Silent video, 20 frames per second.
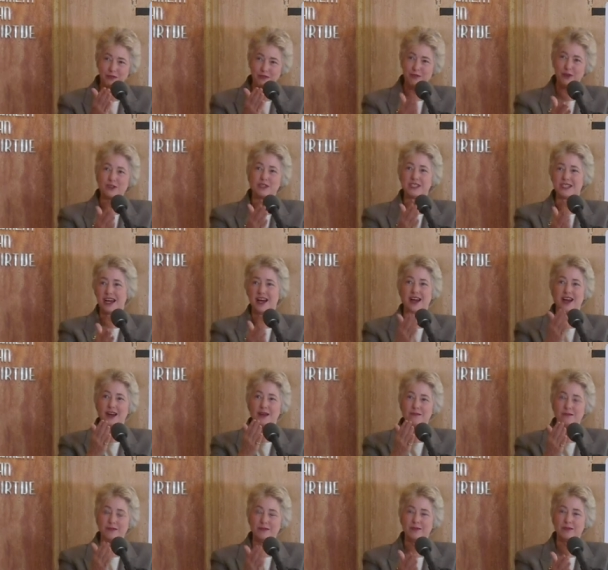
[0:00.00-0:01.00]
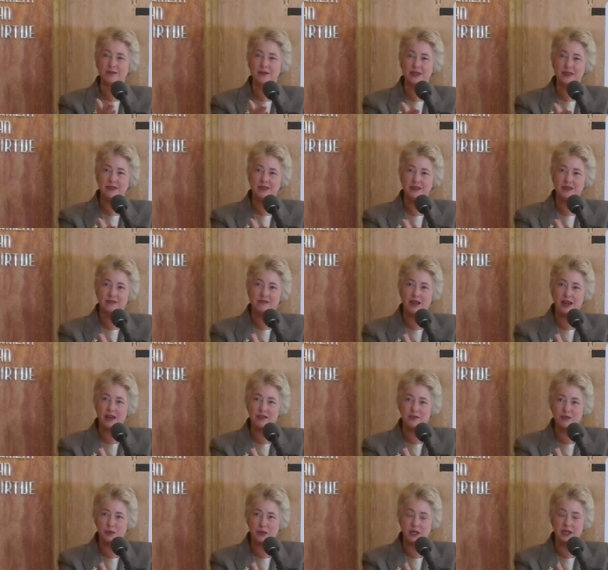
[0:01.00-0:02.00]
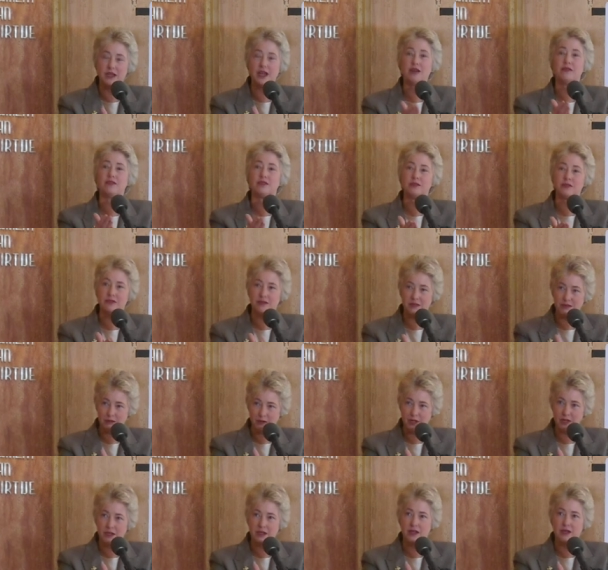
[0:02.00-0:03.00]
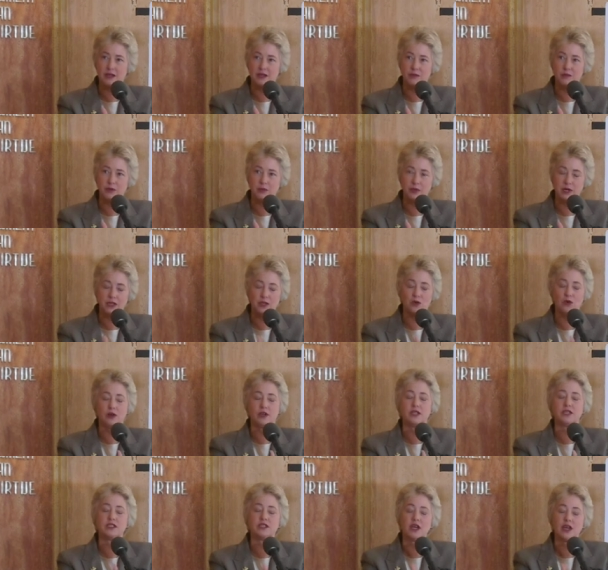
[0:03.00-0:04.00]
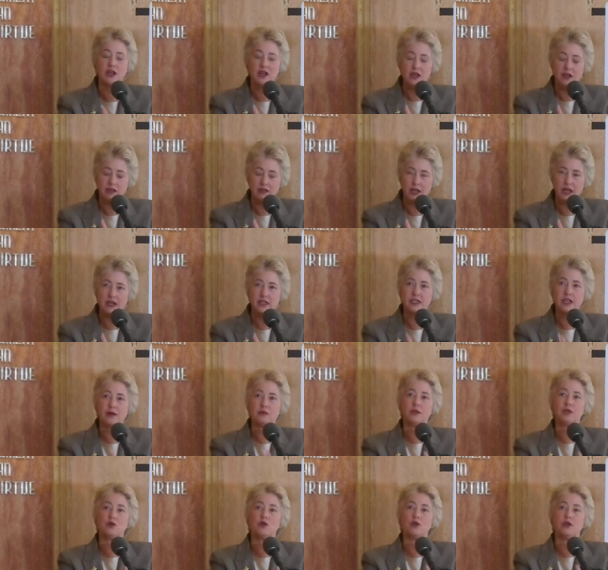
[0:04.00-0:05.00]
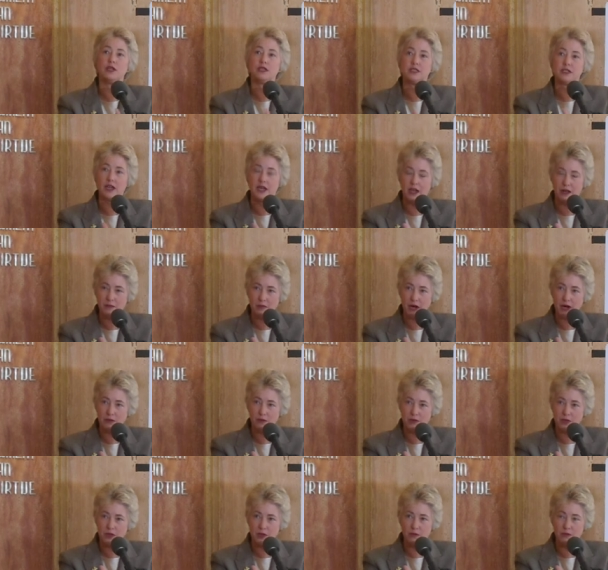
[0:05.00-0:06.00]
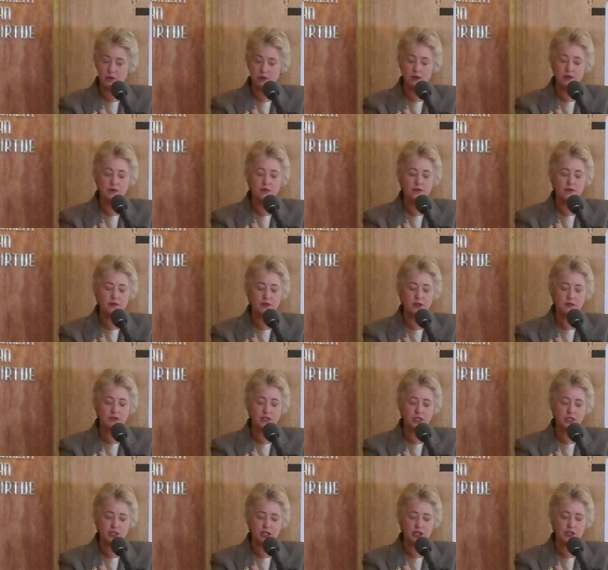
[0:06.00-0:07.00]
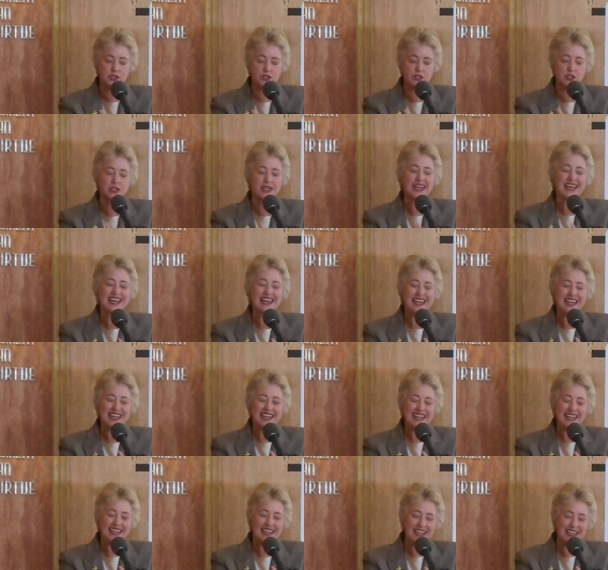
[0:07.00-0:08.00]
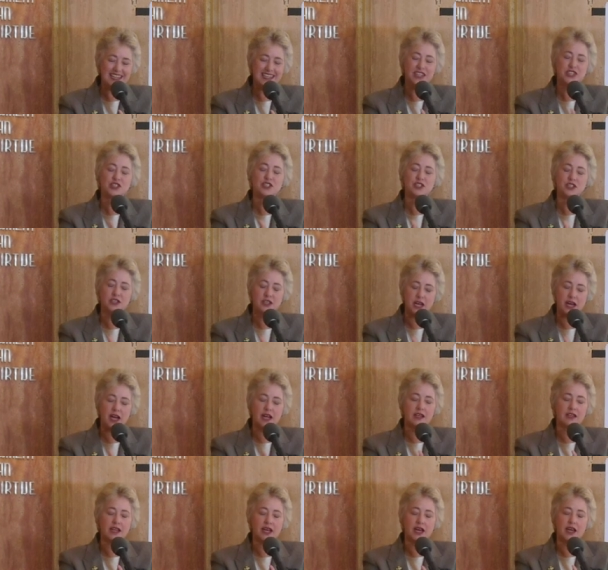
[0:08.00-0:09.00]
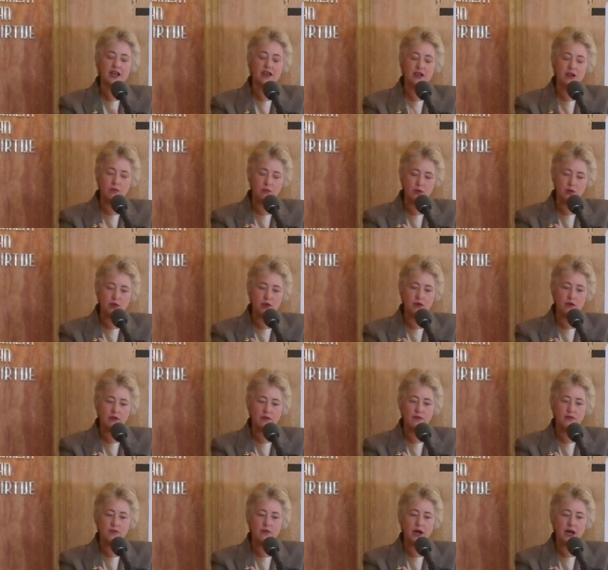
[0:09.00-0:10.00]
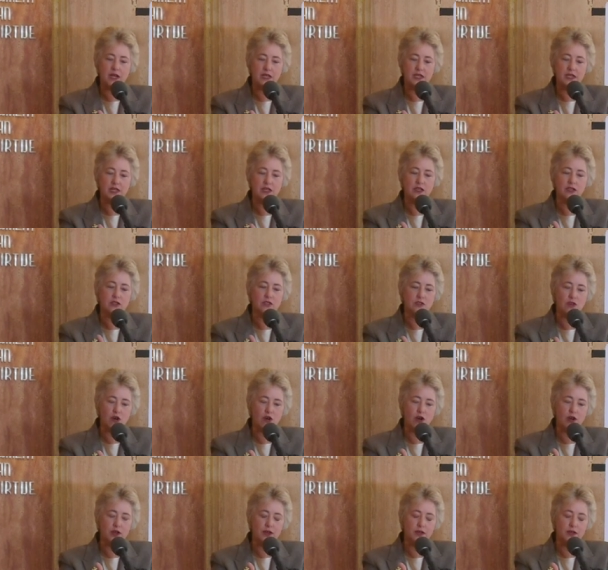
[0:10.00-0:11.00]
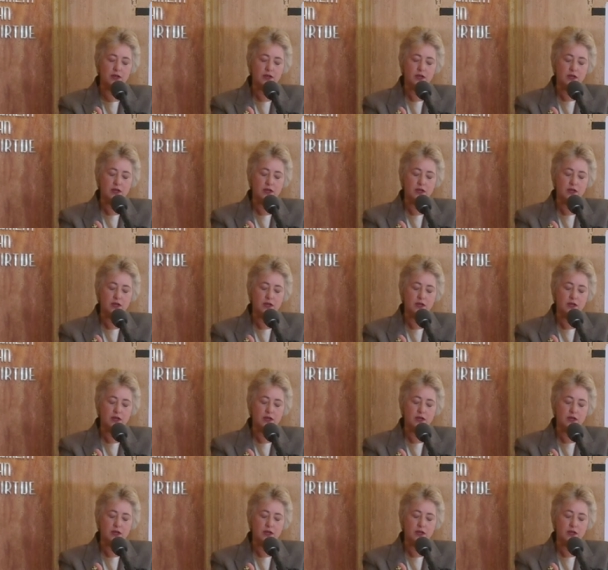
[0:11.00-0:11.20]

the first time in the drought of 2011, we implemented the ordinance. They examined the ordinance, they came back with a number of suggestions. In addition to that, they had a number of ideas on